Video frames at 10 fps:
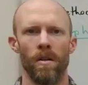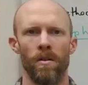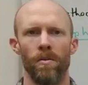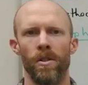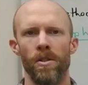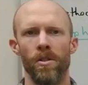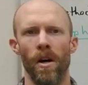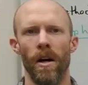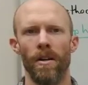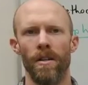We just saw
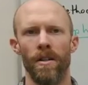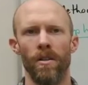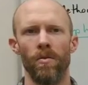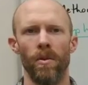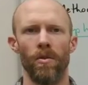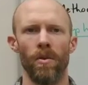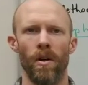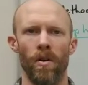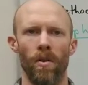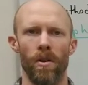how to deal with
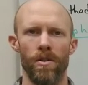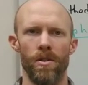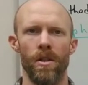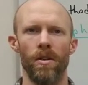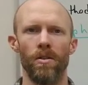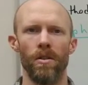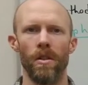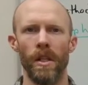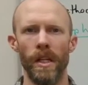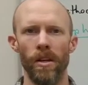a single
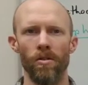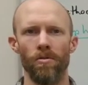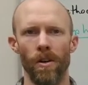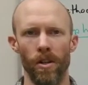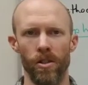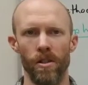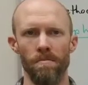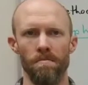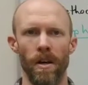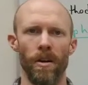linear function,
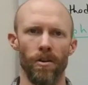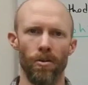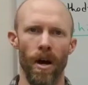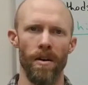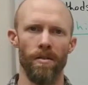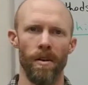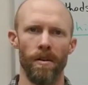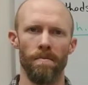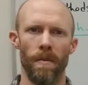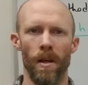how to graph
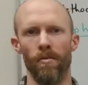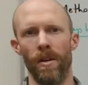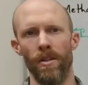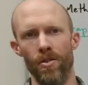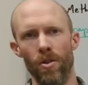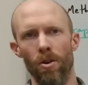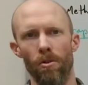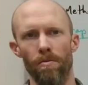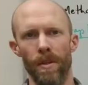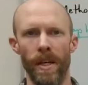it, how to find the
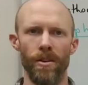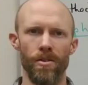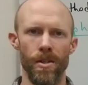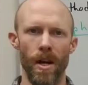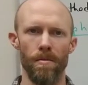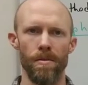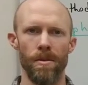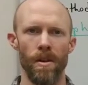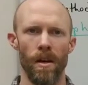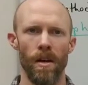slope, the
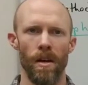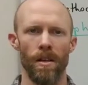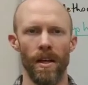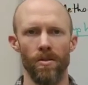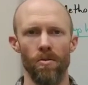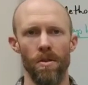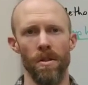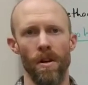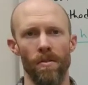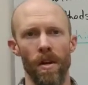intercepts, that sort of
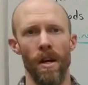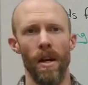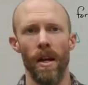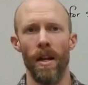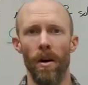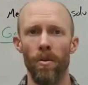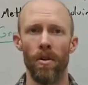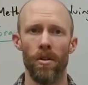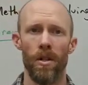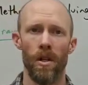stuff. Now we're
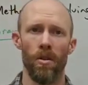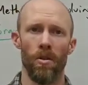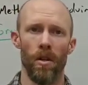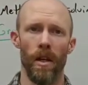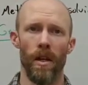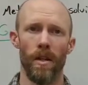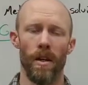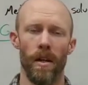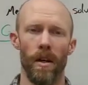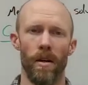going to take a look at
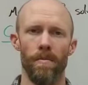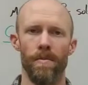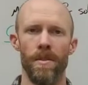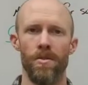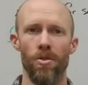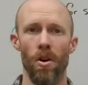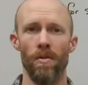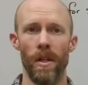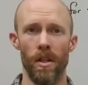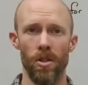
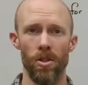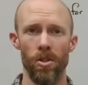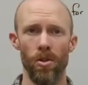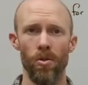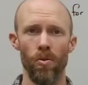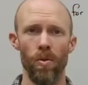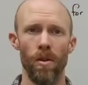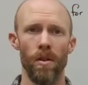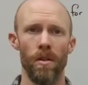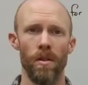solving two
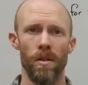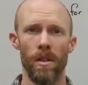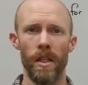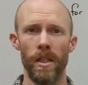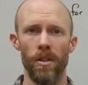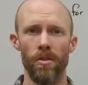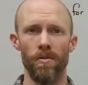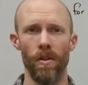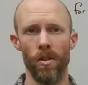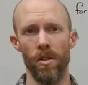linear
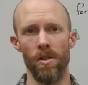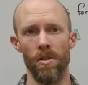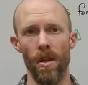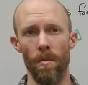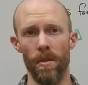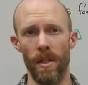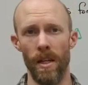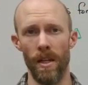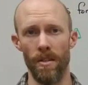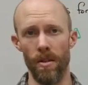functions
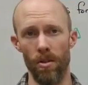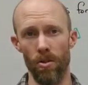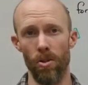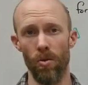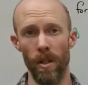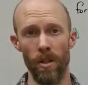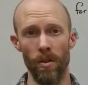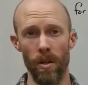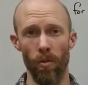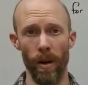simultaneously, or two linear
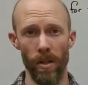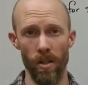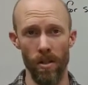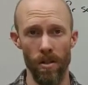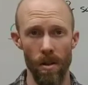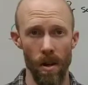equations.